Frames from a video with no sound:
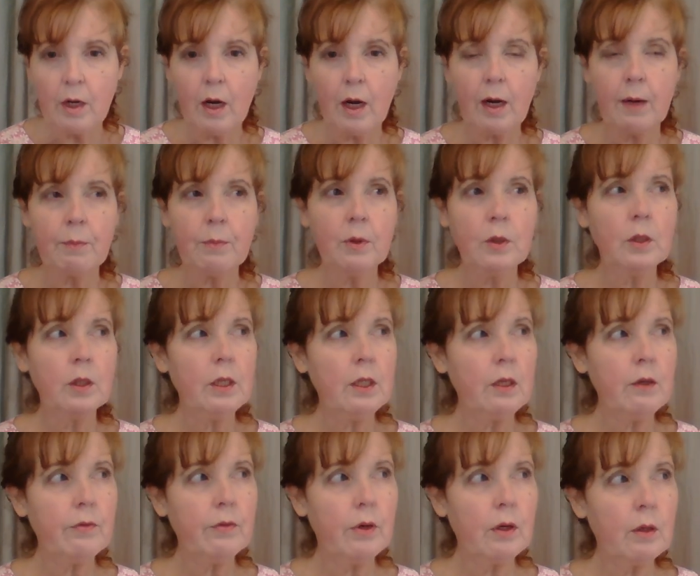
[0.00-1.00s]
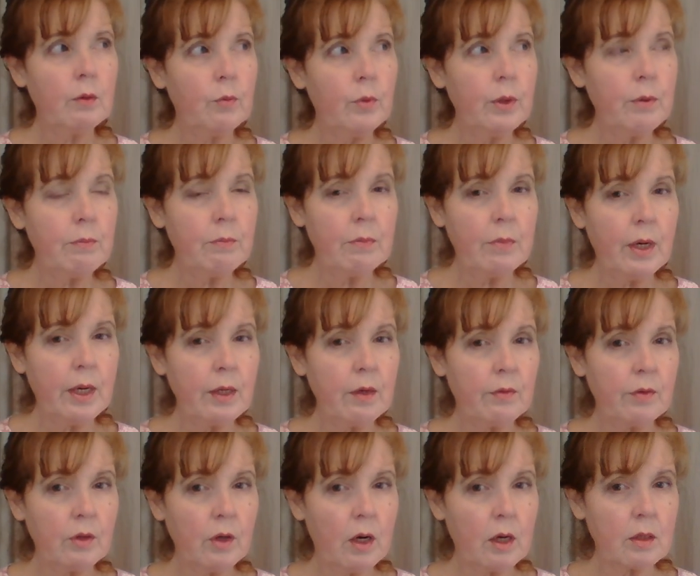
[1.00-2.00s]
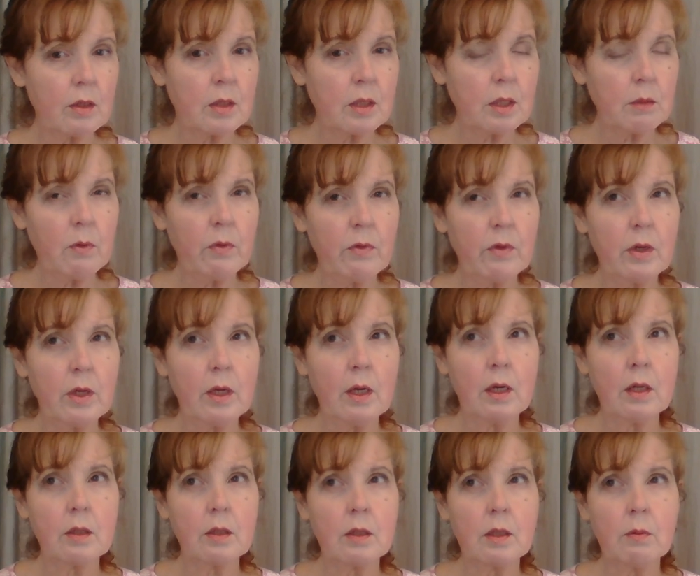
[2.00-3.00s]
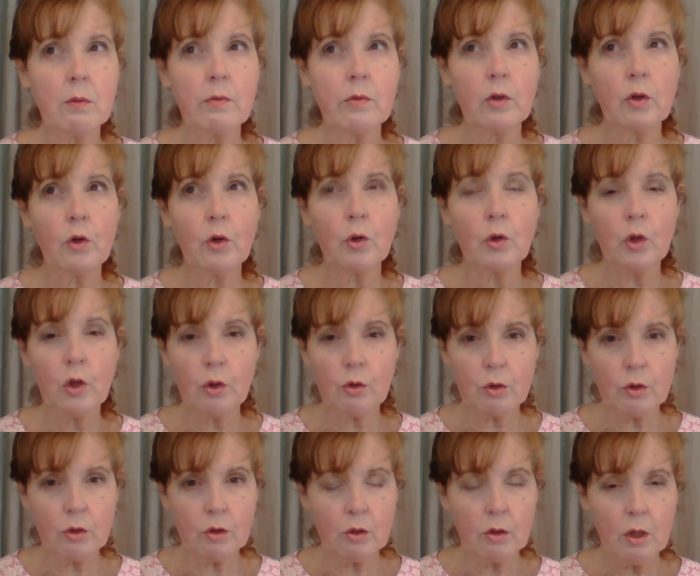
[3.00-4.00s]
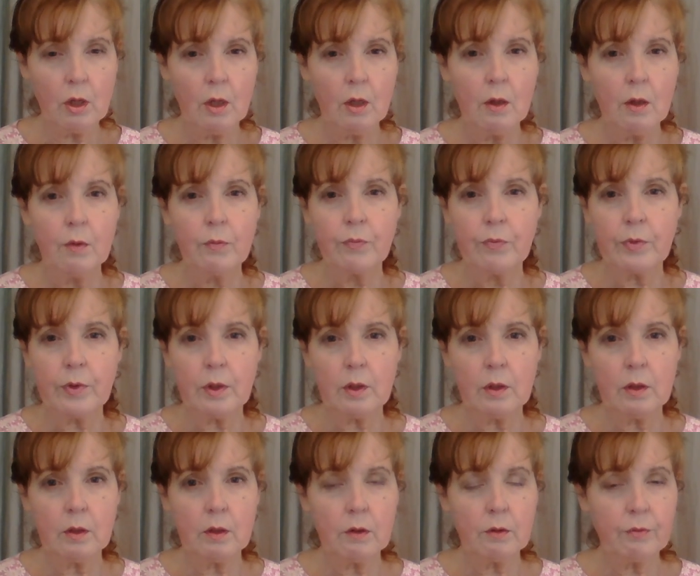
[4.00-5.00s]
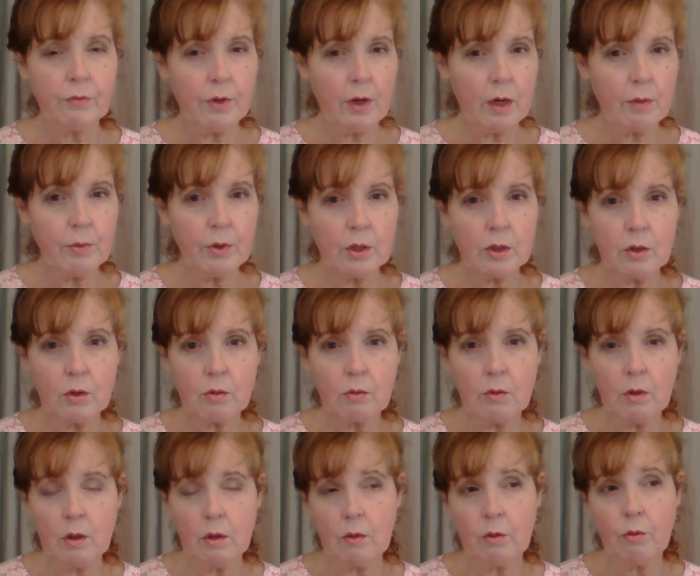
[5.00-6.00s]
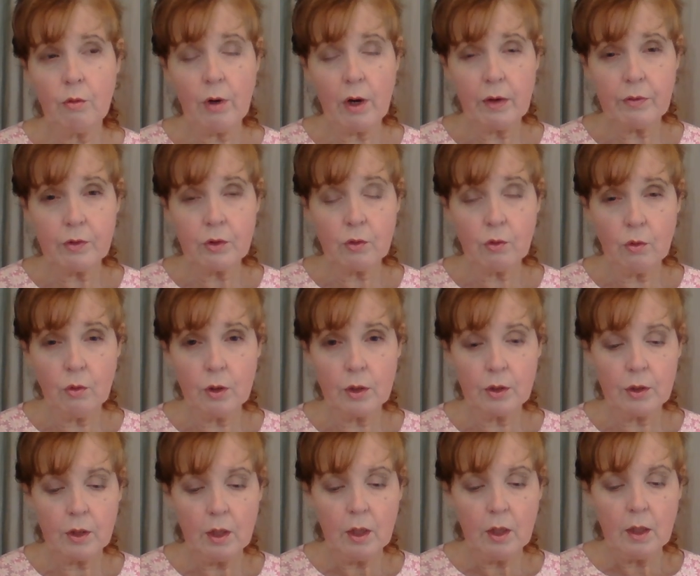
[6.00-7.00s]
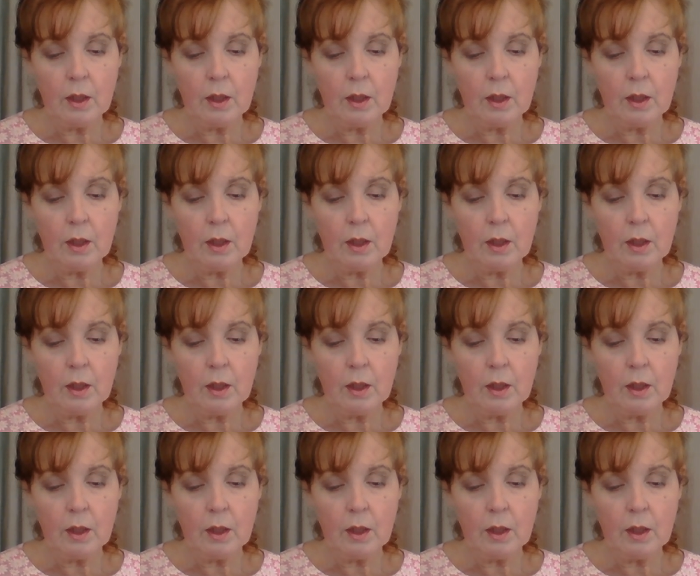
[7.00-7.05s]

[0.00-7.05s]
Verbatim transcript: I believe we might have got some of it at some of the, your local uh, fabrics and craft stores.